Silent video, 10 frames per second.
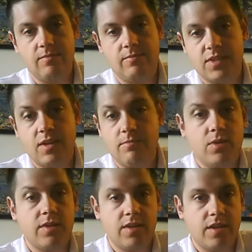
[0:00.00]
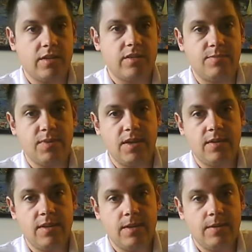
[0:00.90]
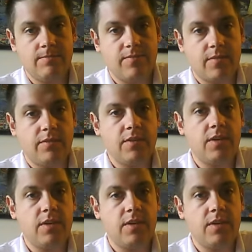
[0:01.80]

some more than others. But if